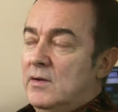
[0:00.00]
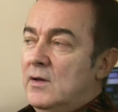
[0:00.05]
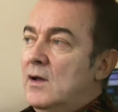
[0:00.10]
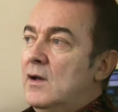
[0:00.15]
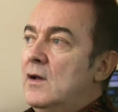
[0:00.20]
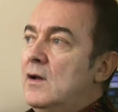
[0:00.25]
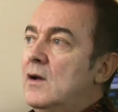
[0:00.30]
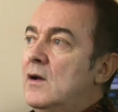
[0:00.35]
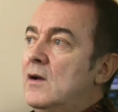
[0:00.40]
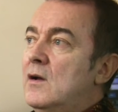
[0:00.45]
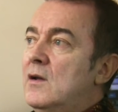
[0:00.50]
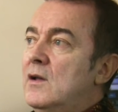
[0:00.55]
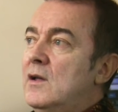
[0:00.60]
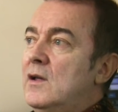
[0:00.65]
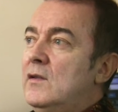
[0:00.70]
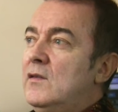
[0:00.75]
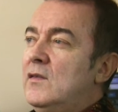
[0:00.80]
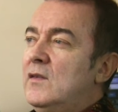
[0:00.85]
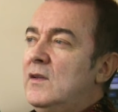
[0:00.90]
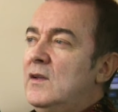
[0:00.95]
Uh,
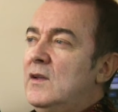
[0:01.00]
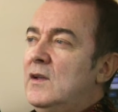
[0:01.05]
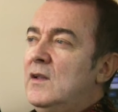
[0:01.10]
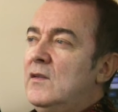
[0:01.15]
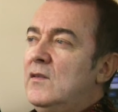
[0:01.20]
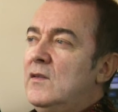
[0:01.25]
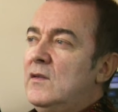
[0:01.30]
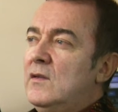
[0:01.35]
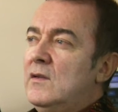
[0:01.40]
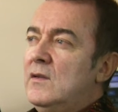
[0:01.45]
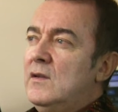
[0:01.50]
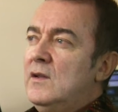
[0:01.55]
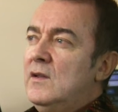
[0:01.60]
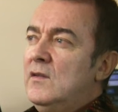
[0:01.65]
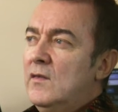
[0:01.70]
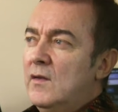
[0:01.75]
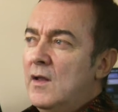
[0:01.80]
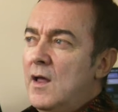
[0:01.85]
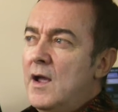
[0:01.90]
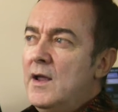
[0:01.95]
it's, it's,
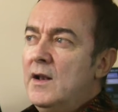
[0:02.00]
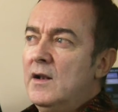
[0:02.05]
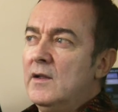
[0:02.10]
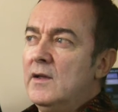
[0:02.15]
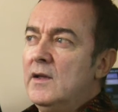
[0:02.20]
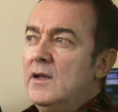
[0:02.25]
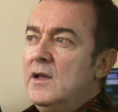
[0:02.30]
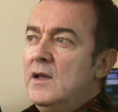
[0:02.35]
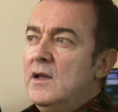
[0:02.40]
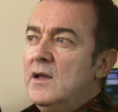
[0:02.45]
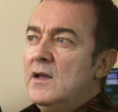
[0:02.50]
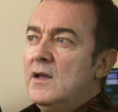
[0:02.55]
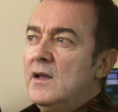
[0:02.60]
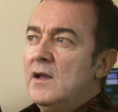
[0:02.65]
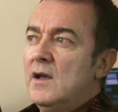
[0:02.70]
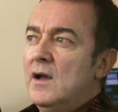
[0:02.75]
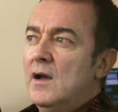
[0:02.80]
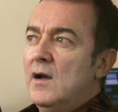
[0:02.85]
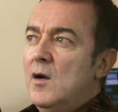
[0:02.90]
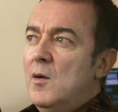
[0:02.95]
it's likely.
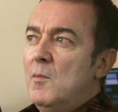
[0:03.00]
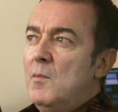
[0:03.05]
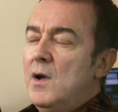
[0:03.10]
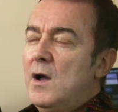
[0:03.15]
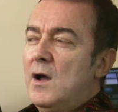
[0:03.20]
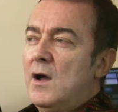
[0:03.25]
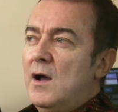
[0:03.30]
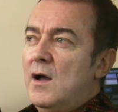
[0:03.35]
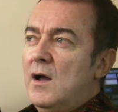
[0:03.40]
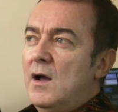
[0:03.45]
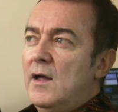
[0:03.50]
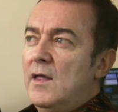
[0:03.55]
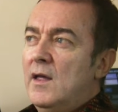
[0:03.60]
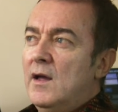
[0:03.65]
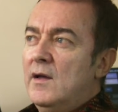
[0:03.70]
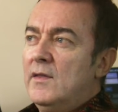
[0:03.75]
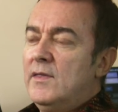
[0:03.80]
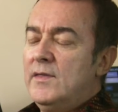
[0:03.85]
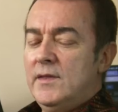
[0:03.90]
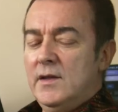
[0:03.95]
Um, I,
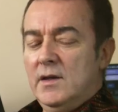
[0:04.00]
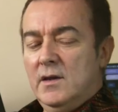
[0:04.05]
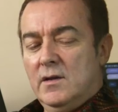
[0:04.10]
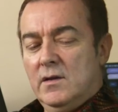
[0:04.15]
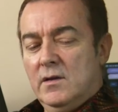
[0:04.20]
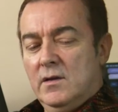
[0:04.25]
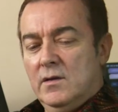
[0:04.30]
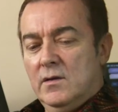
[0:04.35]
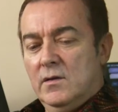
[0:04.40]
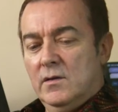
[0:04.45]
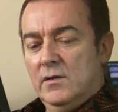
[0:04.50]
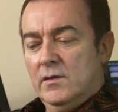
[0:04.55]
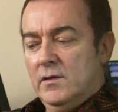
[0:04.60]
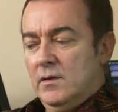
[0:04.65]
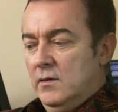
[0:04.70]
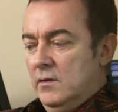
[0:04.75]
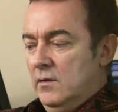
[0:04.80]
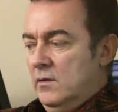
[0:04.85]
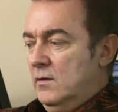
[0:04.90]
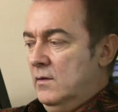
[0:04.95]
I think
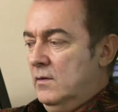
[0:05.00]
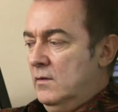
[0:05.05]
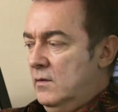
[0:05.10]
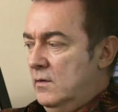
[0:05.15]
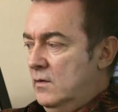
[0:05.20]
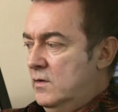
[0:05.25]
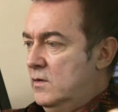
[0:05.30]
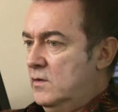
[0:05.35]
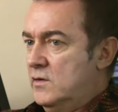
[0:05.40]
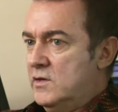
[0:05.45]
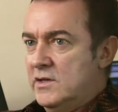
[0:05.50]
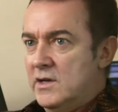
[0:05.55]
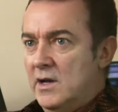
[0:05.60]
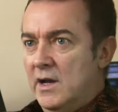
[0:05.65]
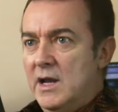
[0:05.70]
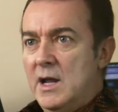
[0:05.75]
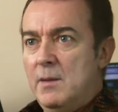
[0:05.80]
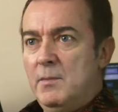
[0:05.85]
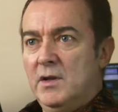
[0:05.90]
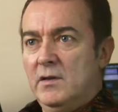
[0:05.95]
the, the, the huge
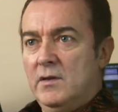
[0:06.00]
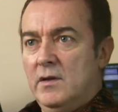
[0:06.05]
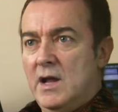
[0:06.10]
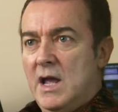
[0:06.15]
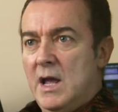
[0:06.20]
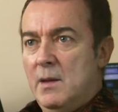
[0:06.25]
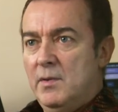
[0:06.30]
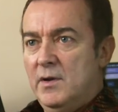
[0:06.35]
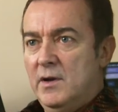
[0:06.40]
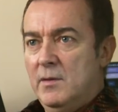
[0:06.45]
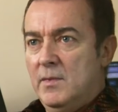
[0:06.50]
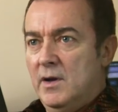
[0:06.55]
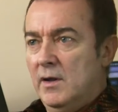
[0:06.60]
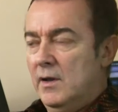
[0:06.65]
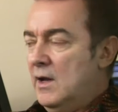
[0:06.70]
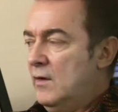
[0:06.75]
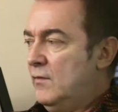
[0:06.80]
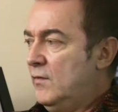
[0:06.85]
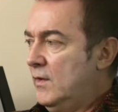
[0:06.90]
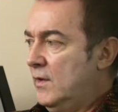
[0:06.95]
dynamic that happened in my
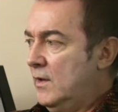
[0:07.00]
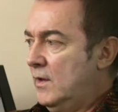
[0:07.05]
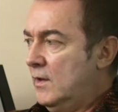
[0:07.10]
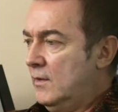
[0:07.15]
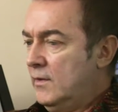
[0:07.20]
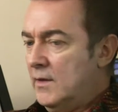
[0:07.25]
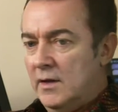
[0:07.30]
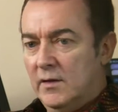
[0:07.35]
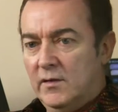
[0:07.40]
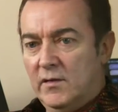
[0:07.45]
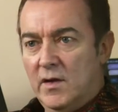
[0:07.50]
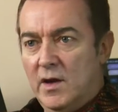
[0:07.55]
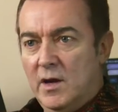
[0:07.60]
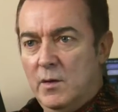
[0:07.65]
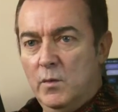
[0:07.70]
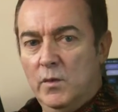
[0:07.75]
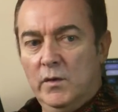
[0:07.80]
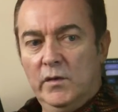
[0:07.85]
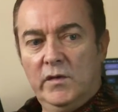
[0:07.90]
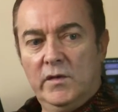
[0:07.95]
life at, at that
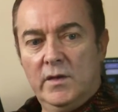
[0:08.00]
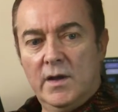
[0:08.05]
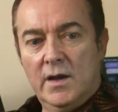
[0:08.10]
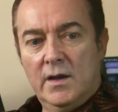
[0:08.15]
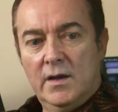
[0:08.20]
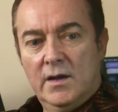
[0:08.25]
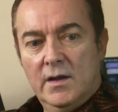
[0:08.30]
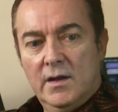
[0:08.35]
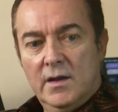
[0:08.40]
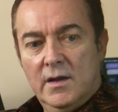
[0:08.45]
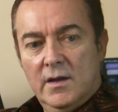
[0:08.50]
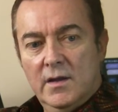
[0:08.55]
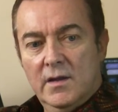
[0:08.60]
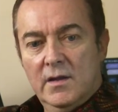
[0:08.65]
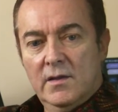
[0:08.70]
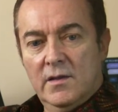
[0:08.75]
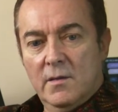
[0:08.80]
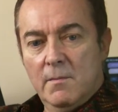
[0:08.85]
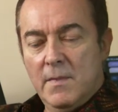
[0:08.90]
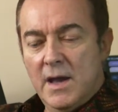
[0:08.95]
time was that
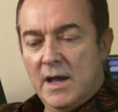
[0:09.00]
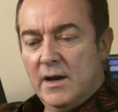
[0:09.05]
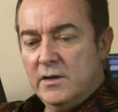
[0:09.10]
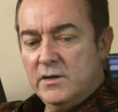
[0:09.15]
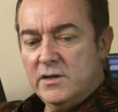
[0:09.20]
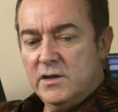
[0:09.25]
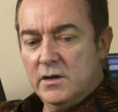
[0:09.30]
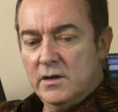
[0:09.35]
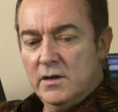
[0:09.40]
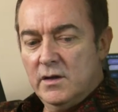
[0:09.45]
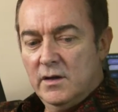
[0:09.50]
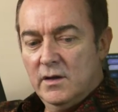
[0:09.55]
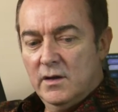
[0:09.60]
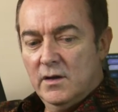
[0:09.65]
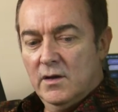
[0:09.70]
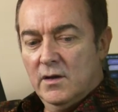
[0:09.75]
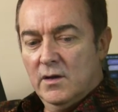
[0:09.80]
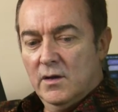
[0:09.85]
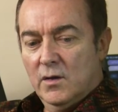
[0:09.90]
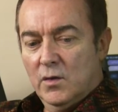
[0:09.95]
the manager
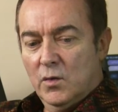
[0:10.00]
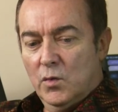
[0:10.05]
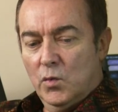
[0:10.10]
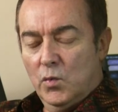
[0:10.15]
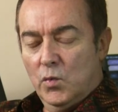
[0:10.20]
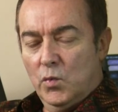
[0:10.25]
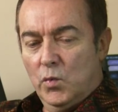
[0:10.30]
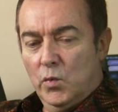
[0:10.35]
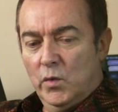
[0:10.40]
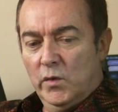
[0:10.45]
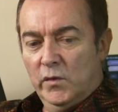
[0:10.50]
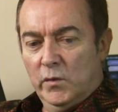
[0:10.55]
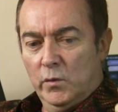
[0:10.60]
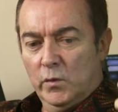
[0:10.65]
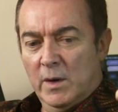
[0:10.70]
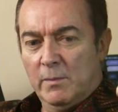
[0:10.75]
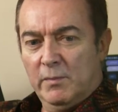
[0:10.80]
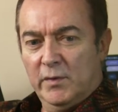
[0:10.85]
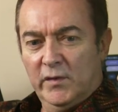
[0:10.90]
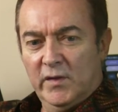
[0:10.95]
was
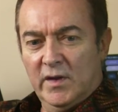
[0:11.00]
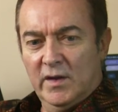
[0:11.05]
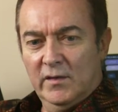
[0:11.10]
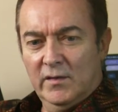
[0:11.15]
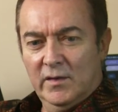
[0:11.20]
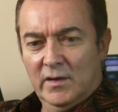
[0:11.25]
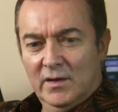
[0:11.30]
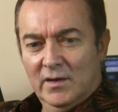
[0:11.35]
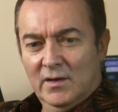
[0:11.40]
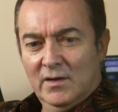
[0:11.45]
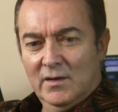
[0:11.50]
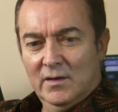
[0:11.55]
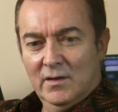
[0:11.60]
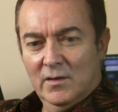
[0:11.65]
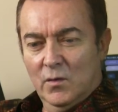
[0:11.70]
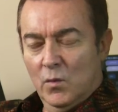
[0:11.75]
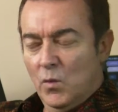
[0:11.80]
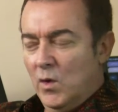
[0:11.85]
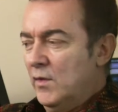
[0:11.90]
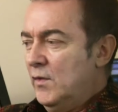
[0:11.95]
representing
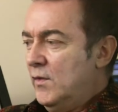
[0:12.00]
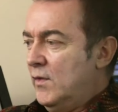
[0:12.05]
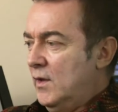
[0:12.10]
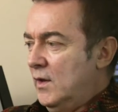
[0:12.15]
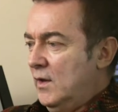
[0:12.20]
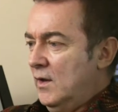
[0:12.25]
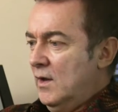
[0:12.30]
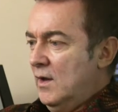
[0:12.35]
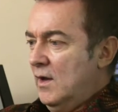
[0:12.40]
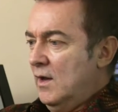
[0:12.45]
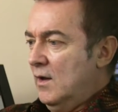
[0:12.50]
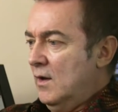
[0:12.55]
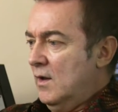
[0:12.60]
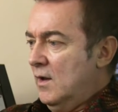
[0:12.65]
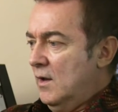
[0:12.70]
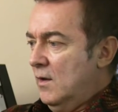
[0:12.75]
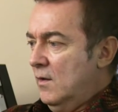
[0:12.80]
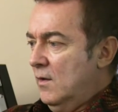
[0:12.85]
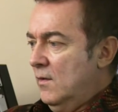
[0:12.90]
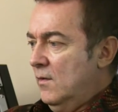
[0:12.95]
one thing and,
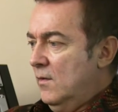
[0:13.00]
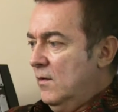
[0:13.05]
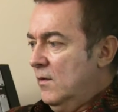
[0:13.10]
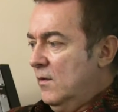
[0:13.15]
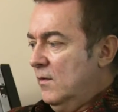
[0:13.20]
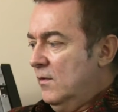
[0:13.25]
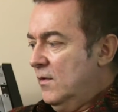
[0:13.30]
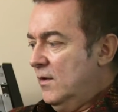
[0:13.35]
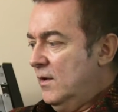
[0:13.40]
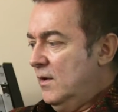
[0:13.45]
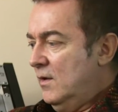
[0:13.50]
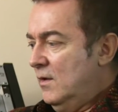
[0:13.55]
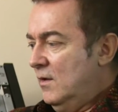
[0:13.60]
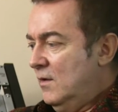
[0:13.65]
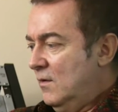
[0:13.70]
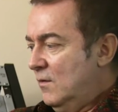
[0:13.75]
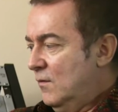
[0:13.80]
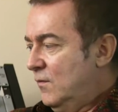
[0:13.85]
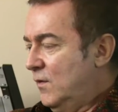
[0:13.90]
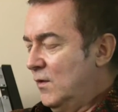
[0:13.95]
and the
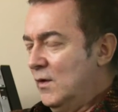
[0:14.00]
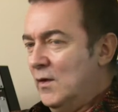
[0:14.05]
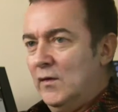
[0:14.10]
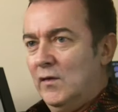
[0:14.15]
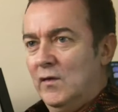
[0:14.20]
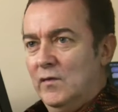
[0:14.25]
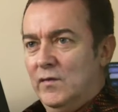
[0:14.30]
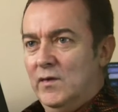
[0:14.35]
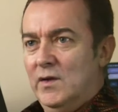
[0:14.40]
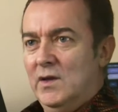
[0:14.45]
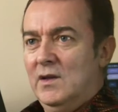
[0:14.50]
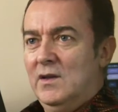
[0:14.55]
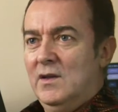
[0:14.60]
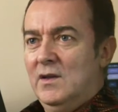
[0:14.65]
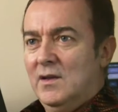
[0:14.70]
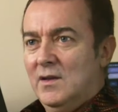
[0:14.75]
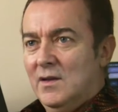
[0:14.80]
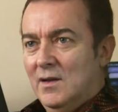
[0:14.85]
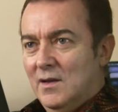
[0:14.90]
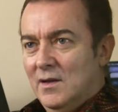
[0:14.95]
philosophy
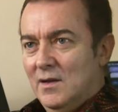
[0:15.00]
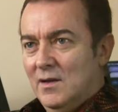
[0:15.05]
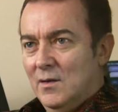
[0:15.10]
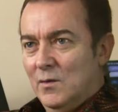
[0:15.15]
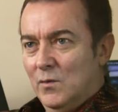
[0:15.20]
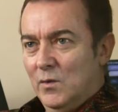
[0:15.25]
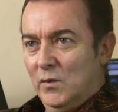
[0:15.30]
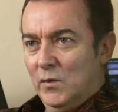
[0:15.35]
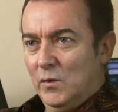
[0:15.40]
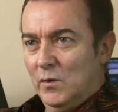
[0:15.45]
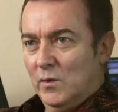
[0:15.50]
was